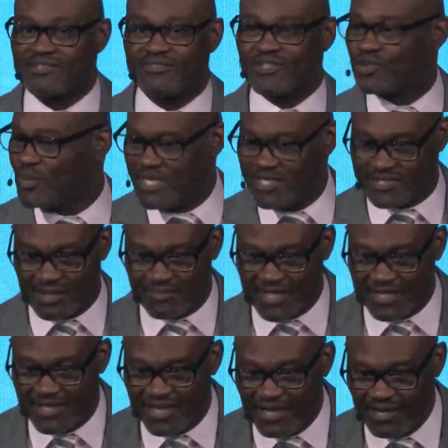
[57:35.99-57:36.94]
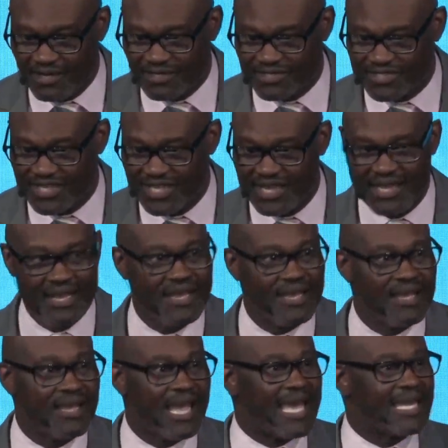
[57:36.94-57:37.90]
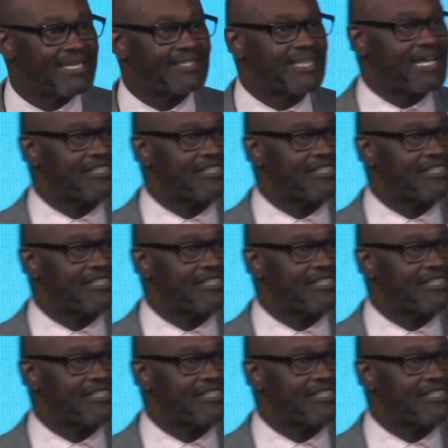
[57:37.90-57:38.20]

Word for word: for 20-something years. And it's not